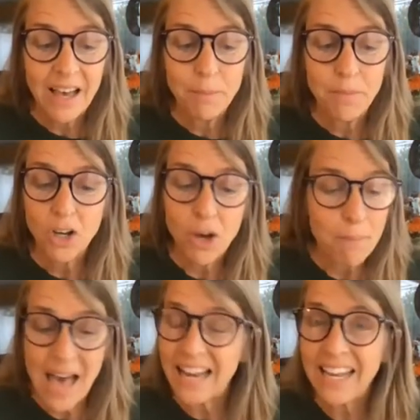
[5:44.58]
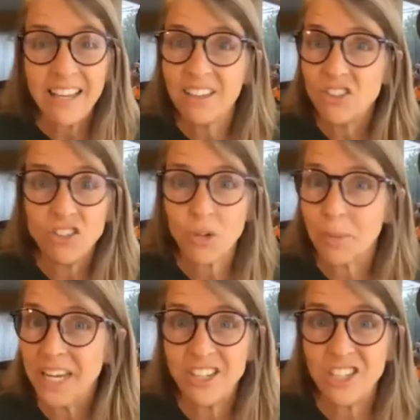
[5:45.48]
combating
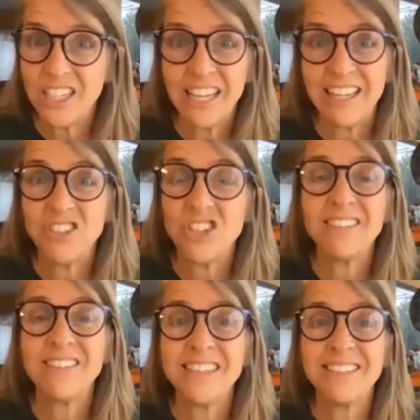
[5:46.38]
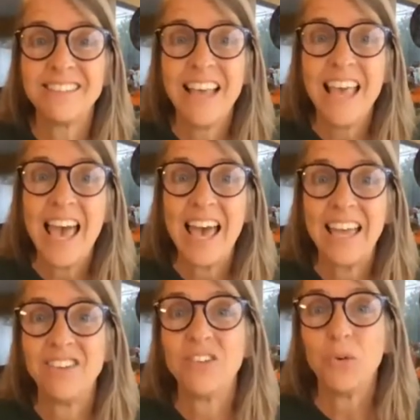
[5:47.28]
discrimination and injustice,
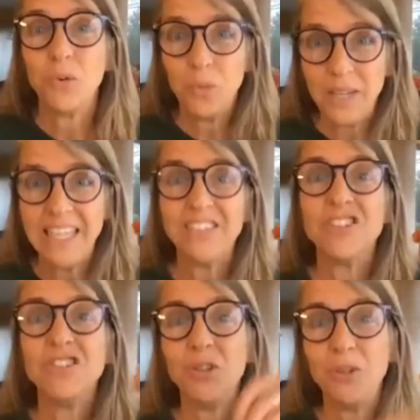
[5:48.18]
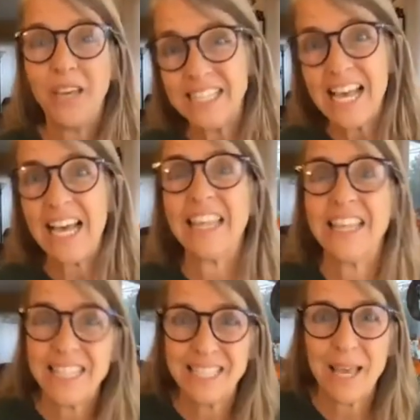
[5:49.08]
and we need to do exactly the
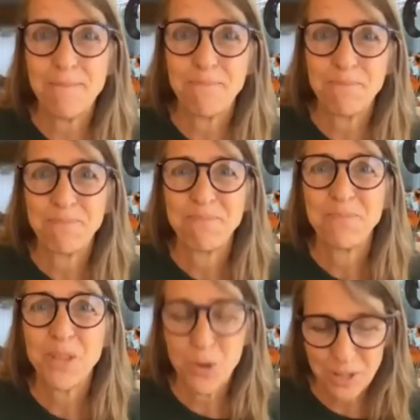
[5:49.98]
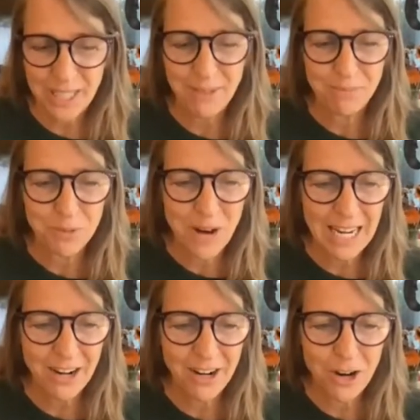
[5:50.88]
same locally, right
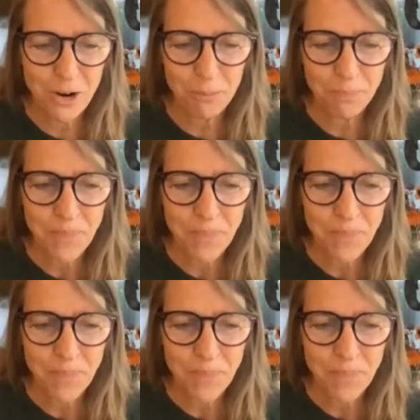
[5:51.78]
here at home.